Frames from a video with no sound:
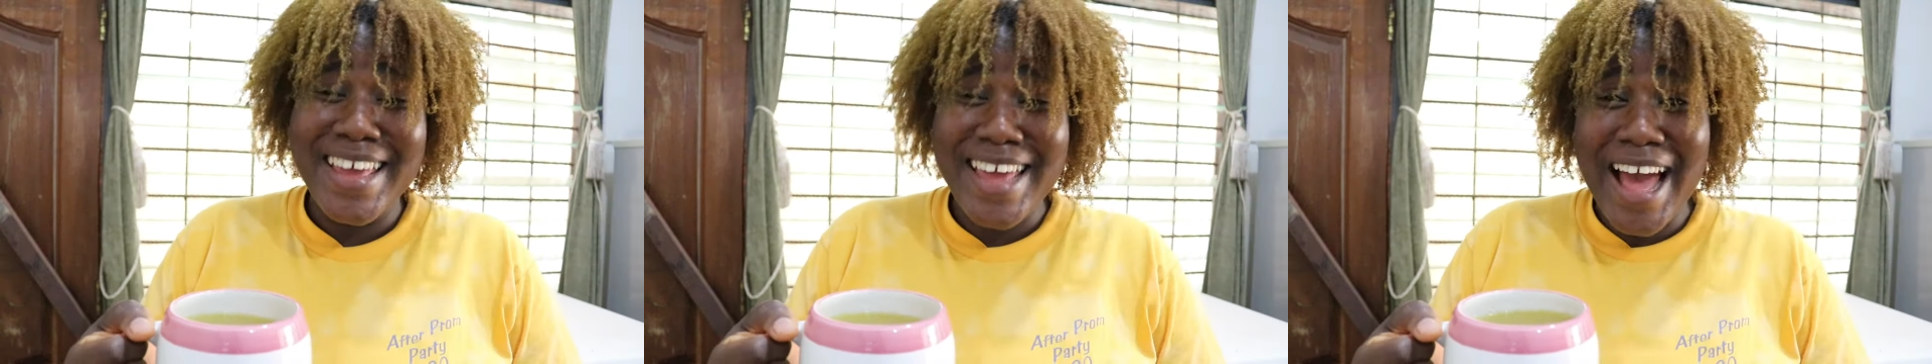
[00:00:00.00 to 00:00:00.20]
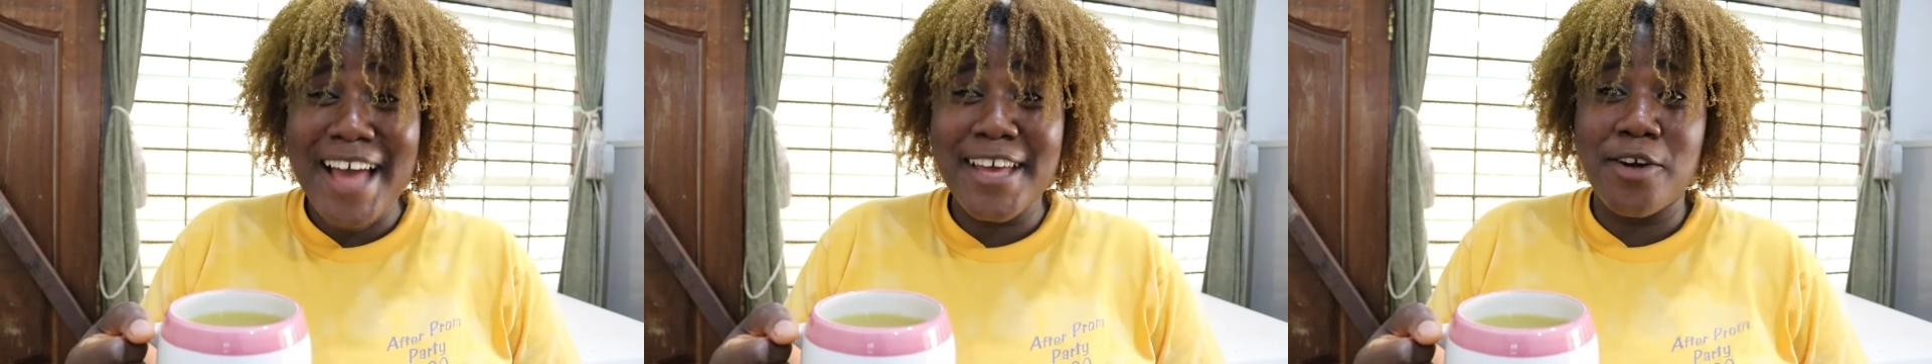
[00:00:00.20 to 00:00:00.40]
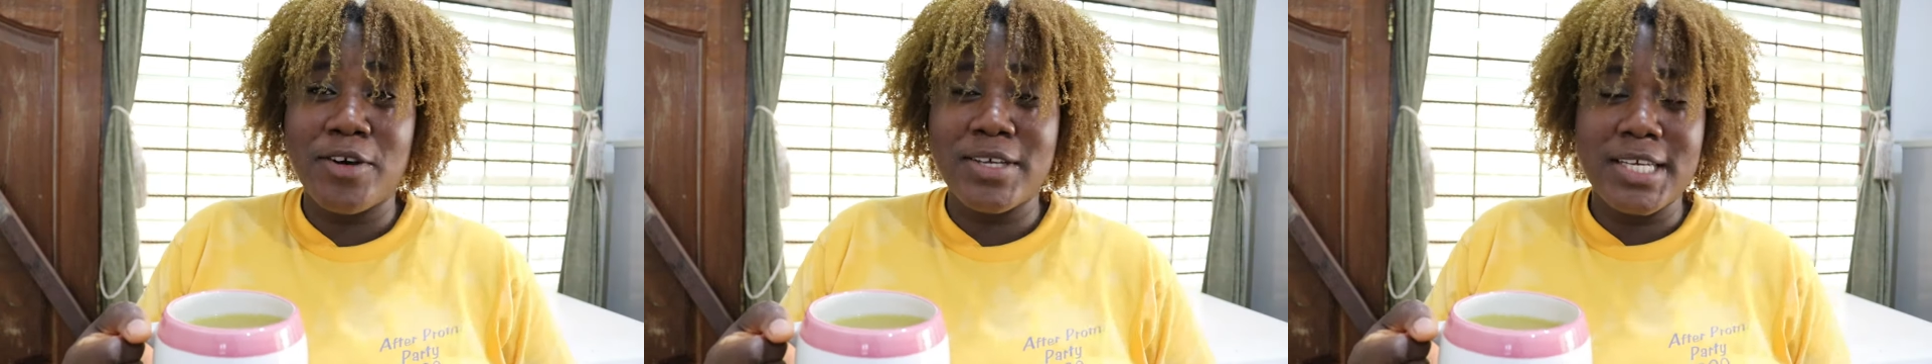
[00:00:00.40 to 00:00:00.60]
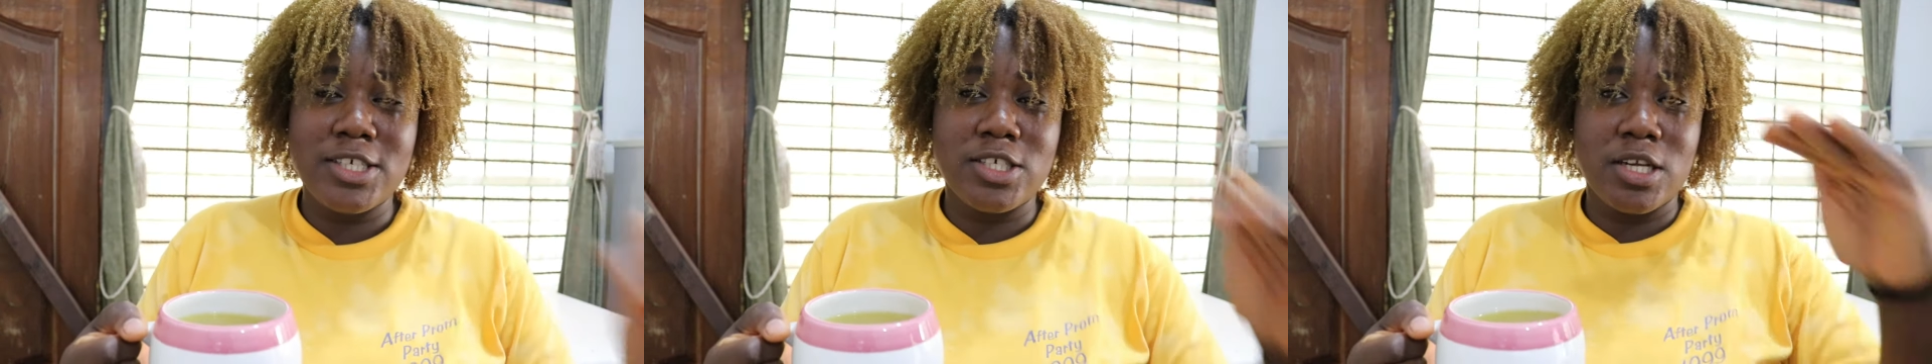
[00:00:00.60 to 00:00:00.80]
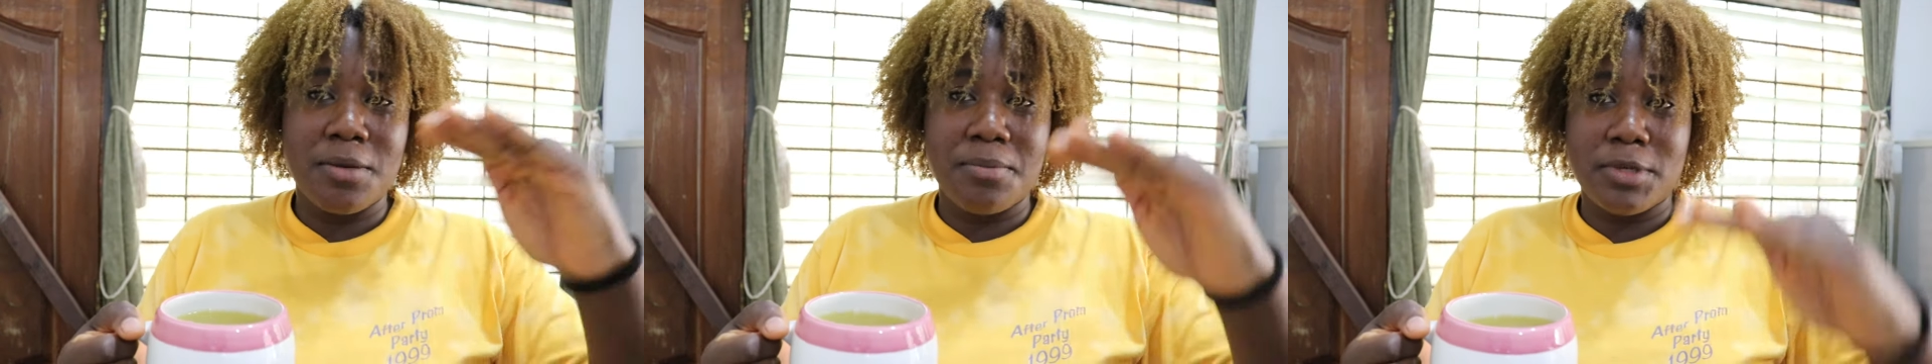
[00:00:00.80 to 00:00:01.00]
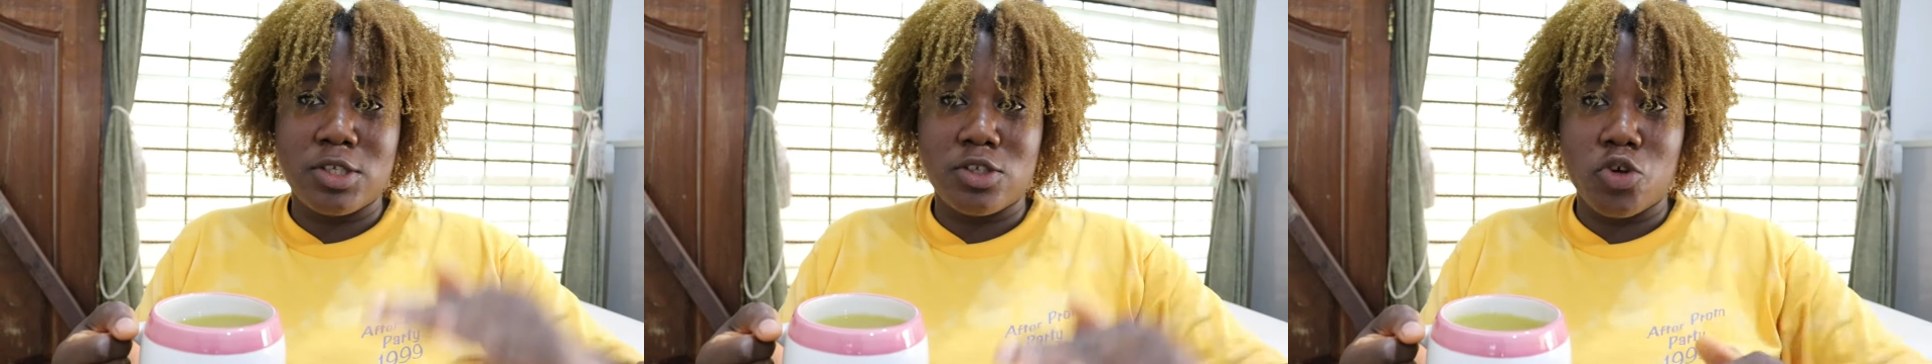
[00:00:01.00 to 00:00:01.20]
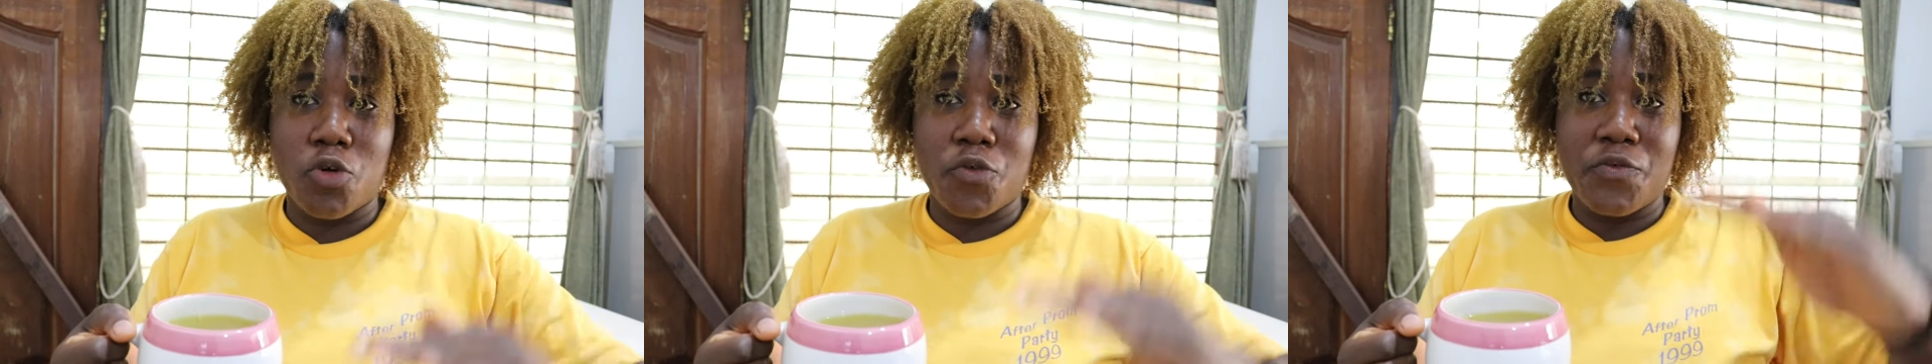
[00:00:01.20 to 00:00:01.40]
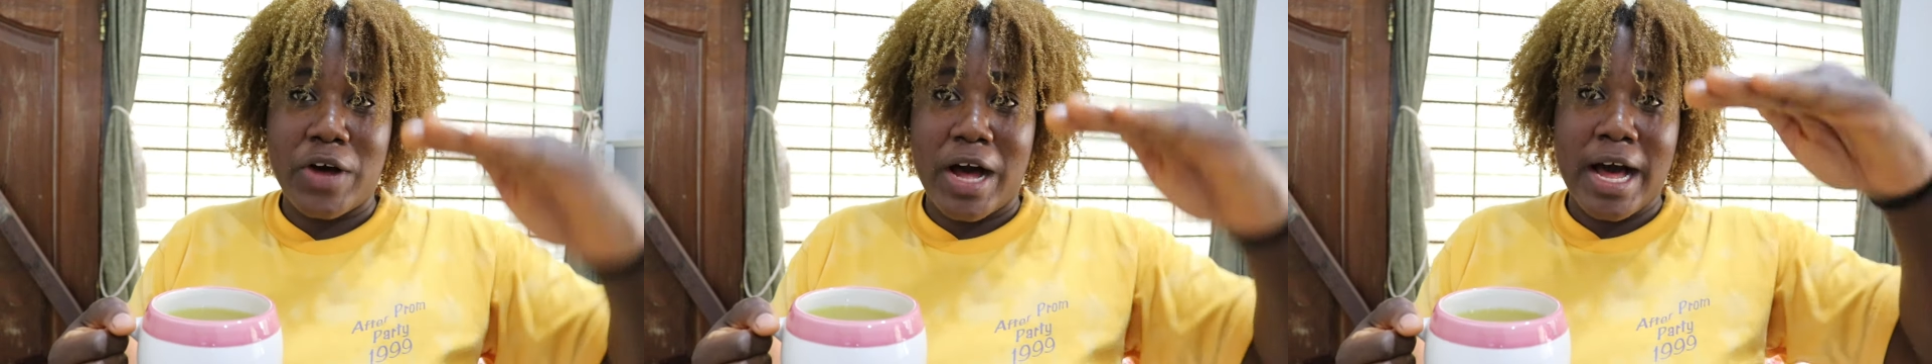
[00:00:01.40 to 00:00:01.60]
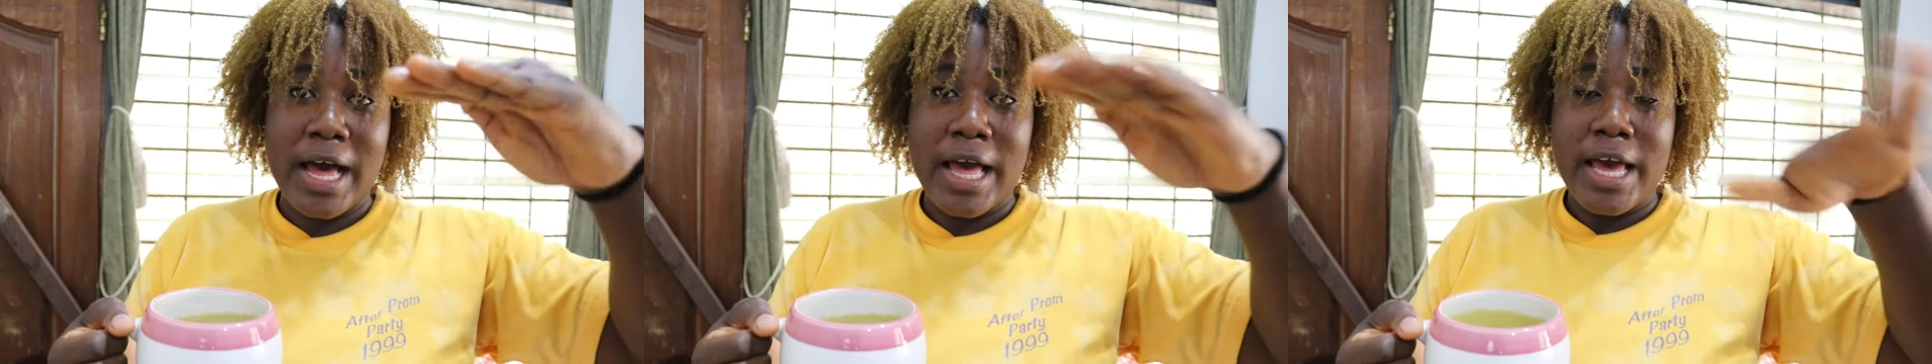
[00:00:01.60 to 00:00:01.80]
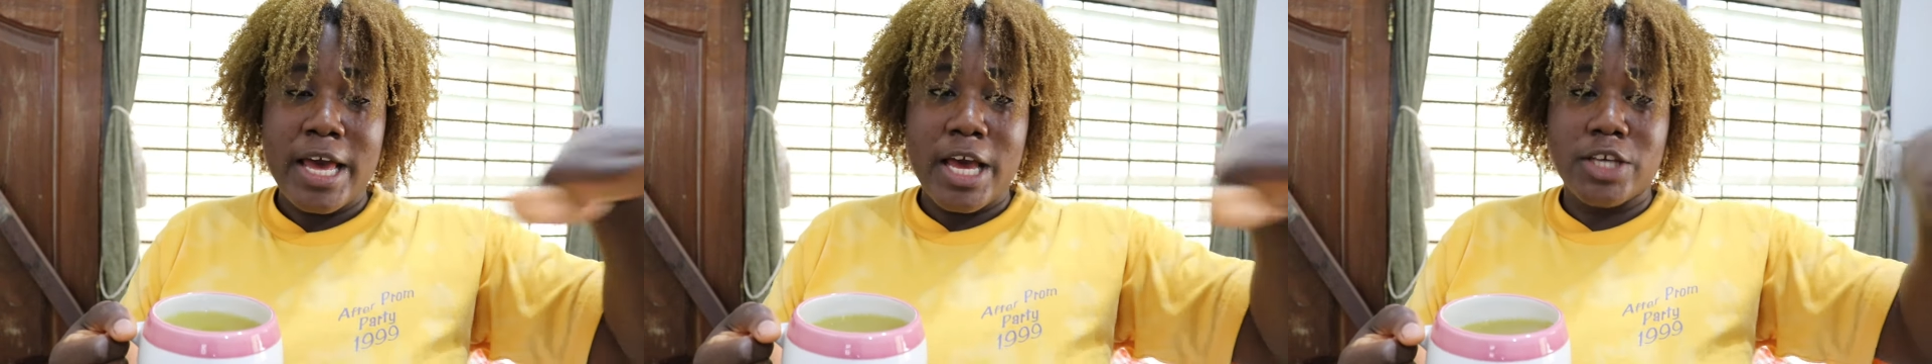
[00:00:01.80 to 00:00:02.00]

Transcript: Yeah, your water shouldn't be so far.